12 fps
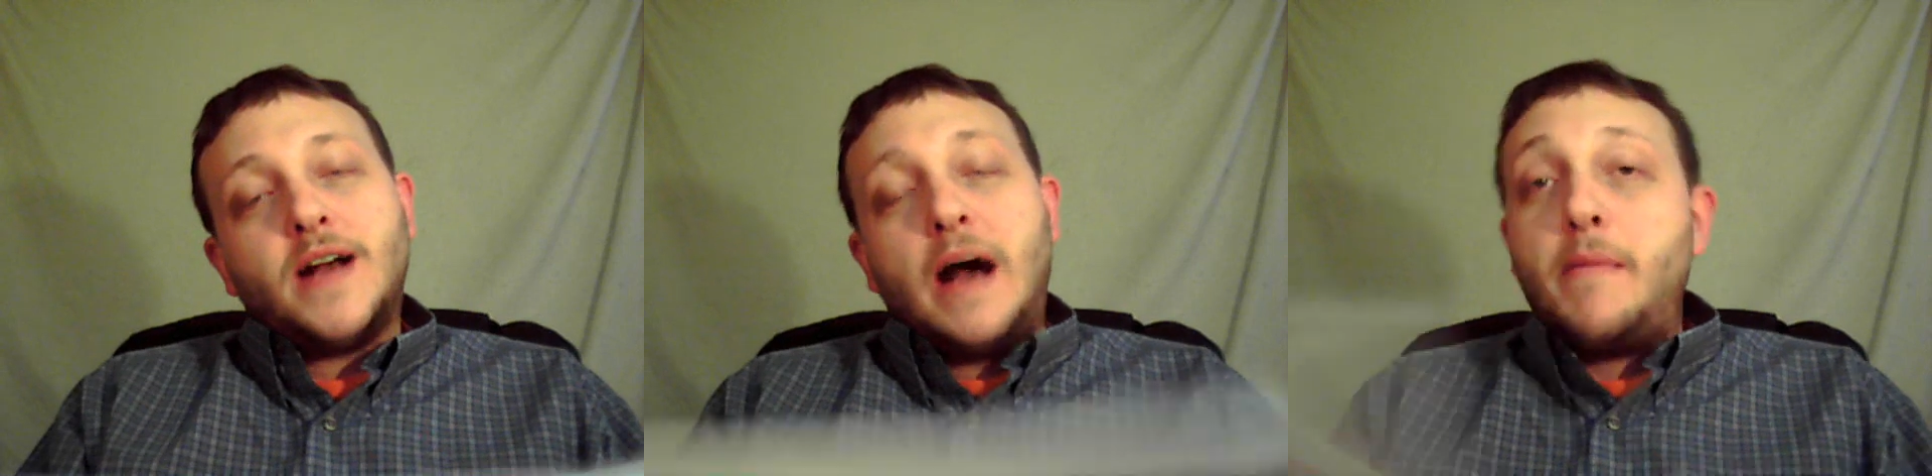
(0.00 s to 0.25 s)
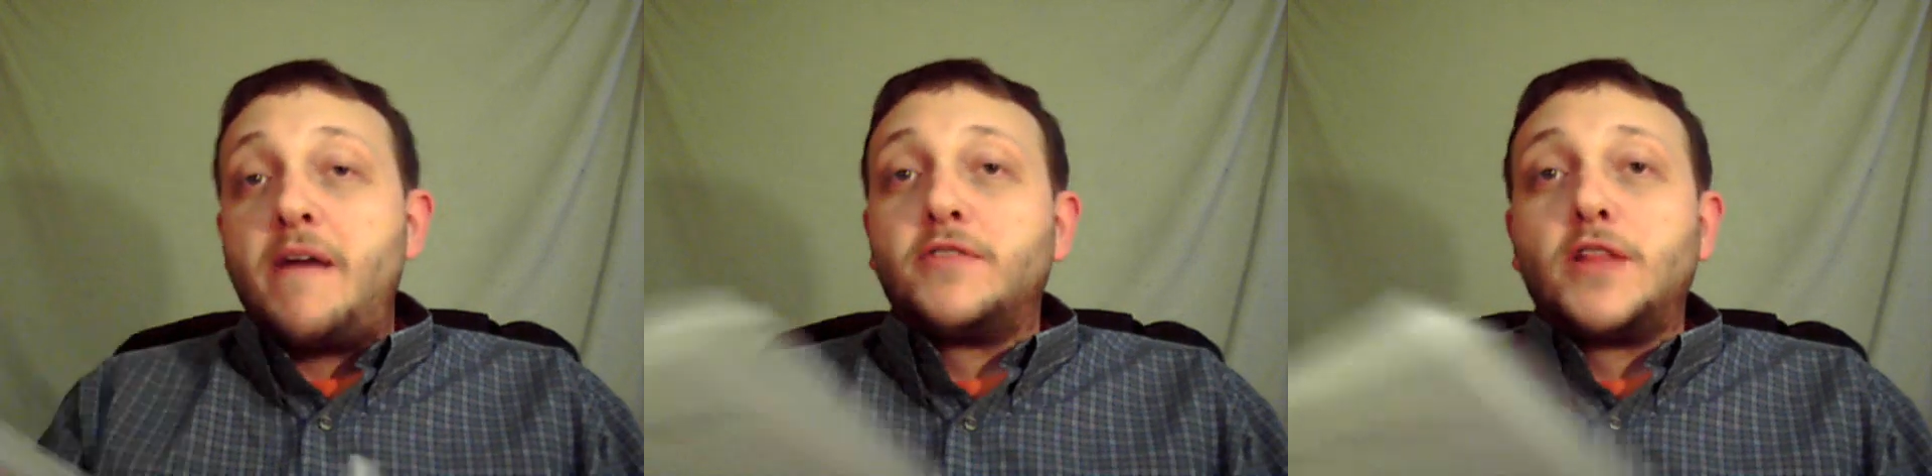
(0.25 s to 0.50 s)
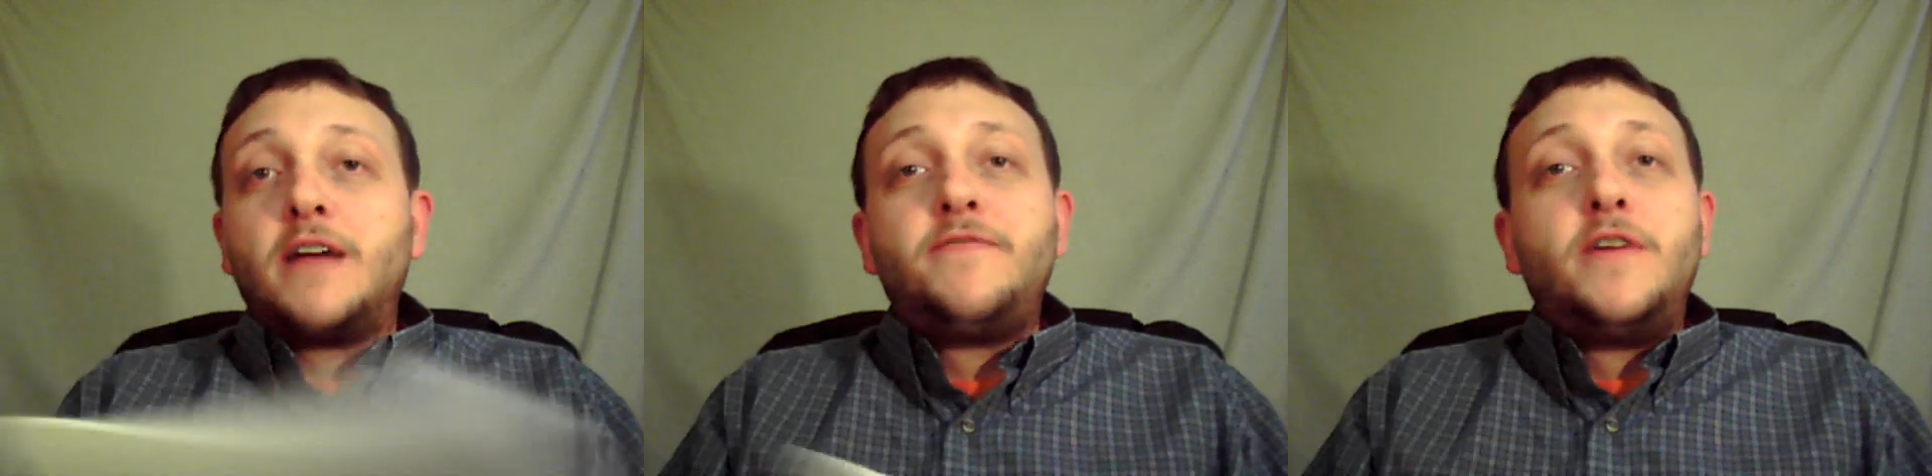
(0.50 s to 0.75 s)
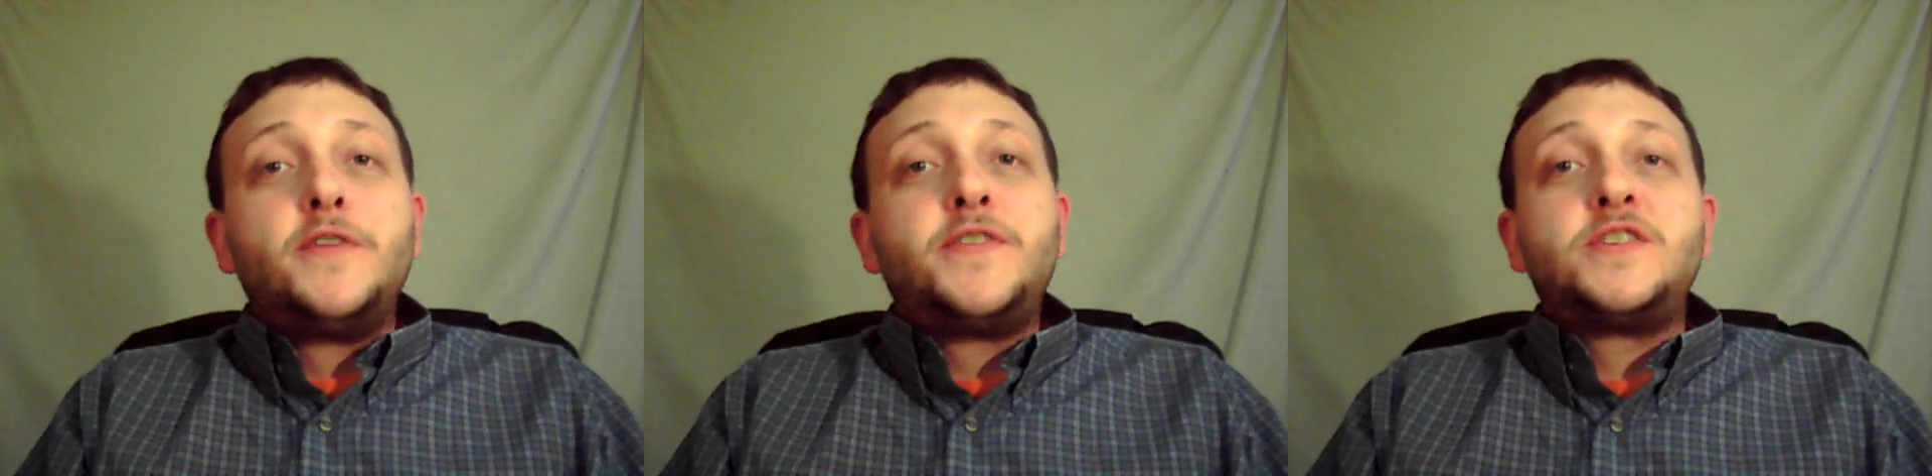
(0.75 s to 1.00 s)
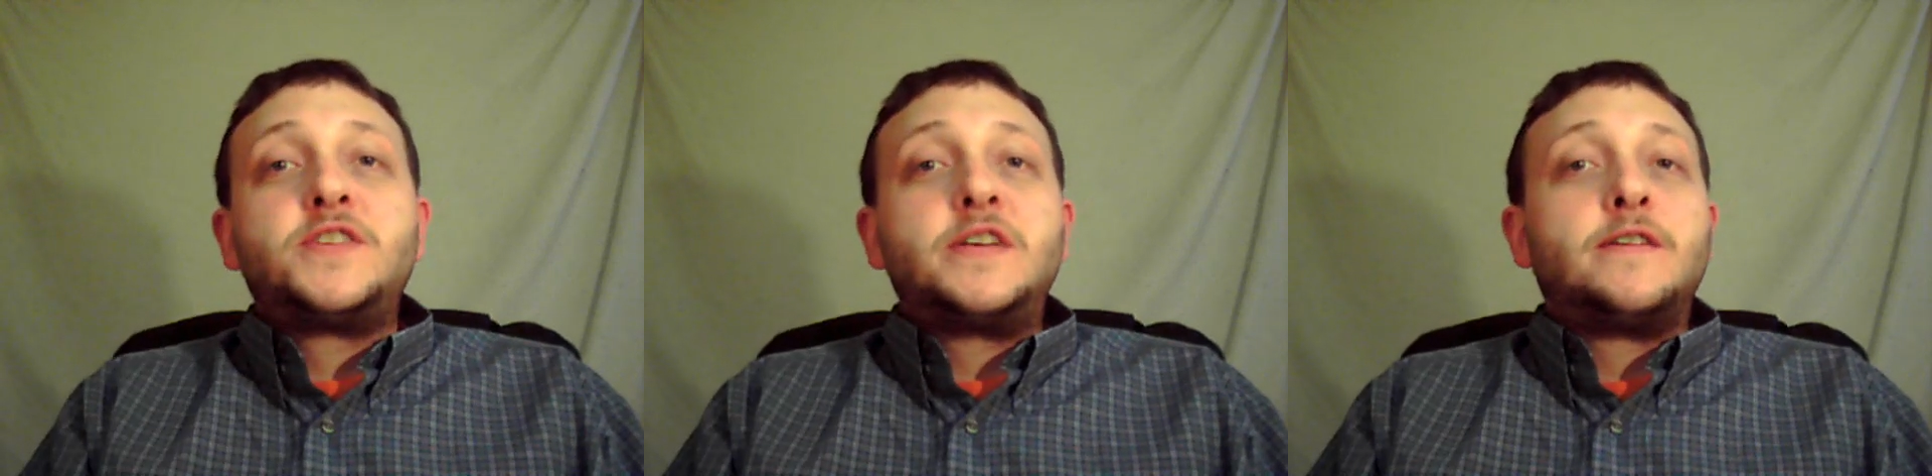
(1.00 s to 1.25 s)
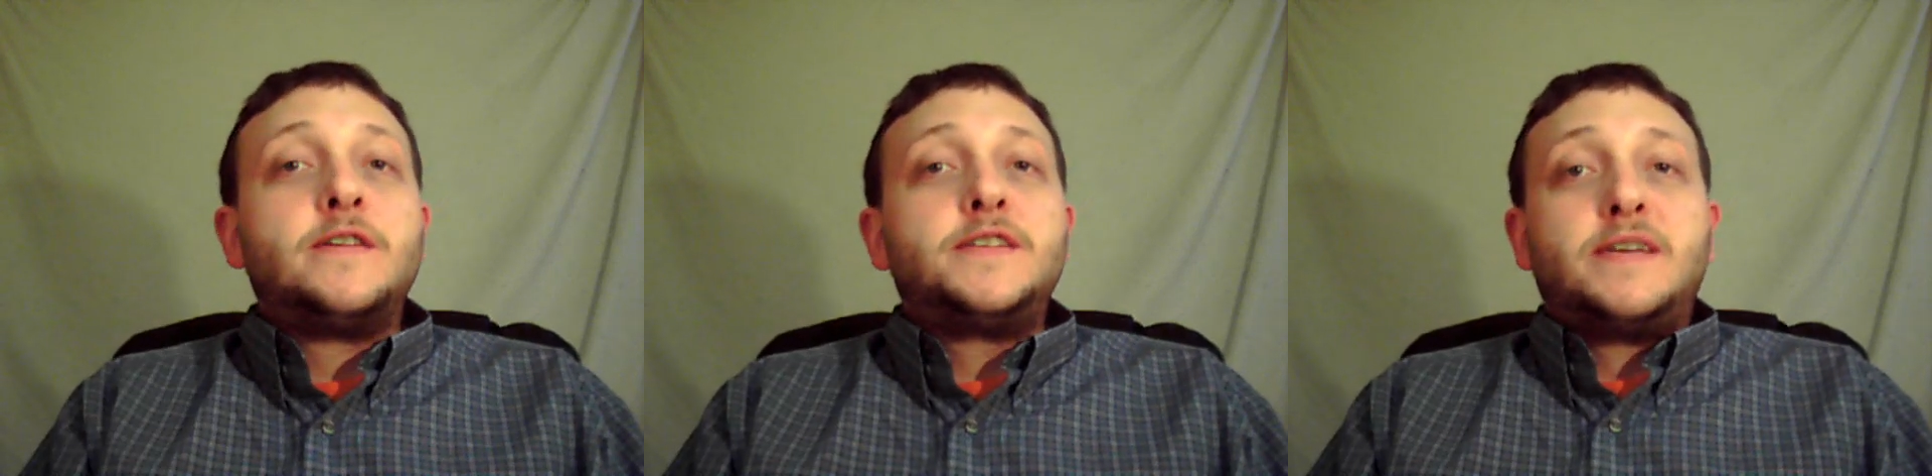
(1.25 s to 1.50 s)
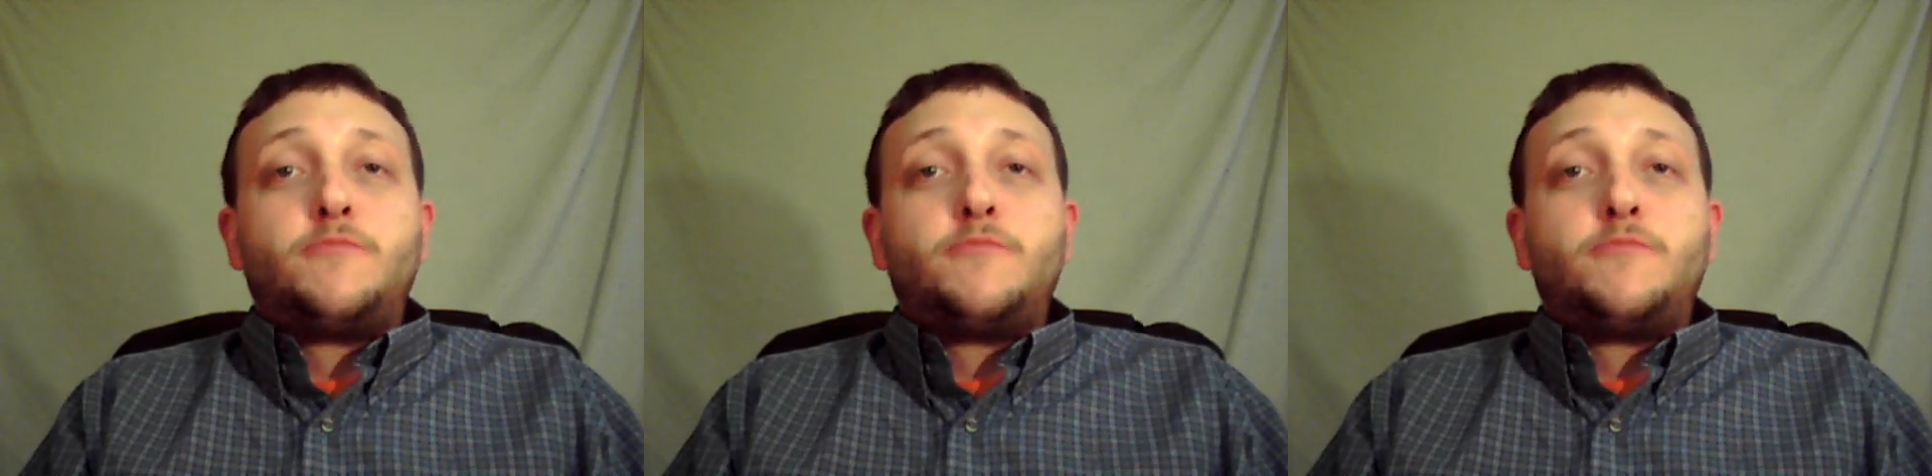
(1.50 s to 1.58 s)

I'm having a lot of fun with this series,